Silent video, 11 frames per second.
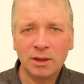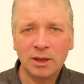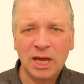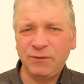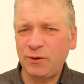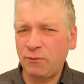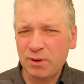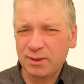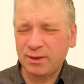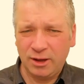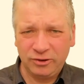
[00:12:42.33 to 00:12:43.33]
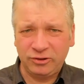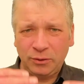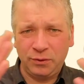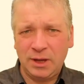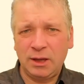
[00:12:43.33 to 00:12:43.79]
If a researcher
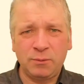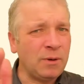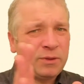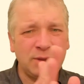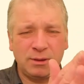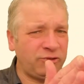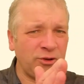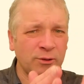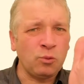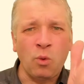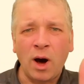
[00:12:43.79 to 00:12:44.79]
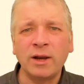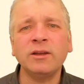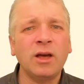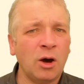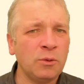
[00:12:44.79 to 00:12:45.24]
thinks, well, this is just
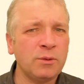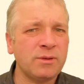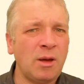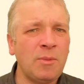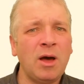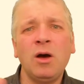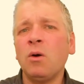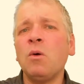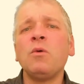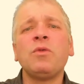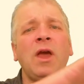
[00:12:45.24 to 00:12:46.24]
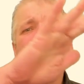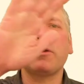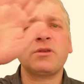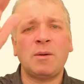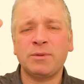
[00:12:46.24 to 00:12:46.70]
one cold summer, all the other
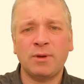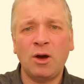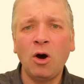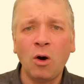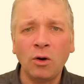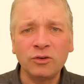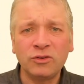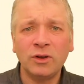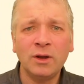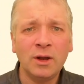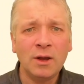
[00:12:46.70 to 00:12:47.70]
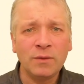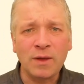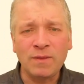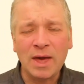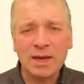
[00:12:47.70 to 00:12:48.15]
summers are hot,
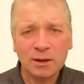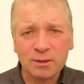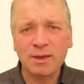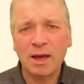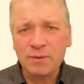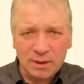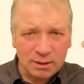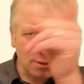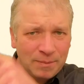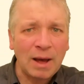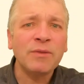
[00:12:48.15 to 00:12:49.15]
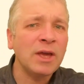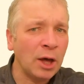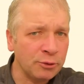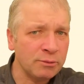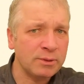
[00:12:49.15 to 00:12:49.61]
then they could say this about the
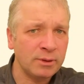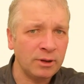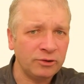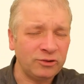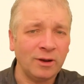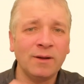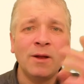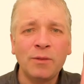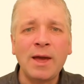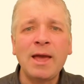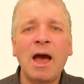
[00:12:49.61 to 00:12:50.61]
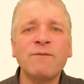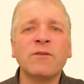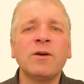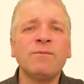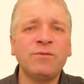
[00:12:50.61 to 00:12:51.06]
other researcher. They have
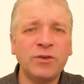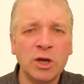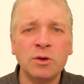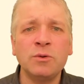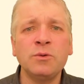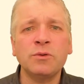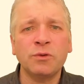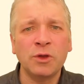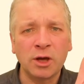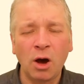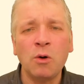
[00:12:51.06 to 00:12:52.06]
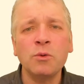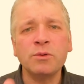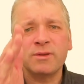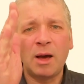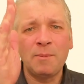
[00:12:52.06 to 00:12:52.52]
confused the cold
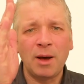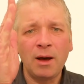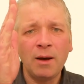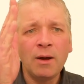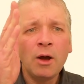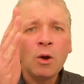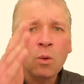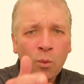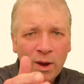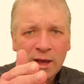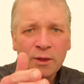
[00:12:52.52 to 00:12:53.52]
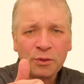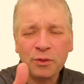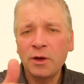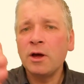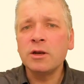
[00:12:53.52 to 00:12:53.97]
summer with
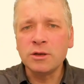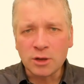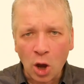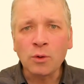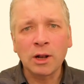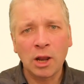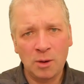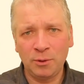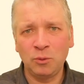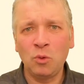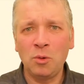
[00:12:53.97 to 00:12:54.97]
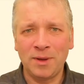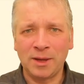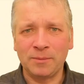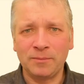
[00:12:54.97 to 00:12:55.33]
no global warming.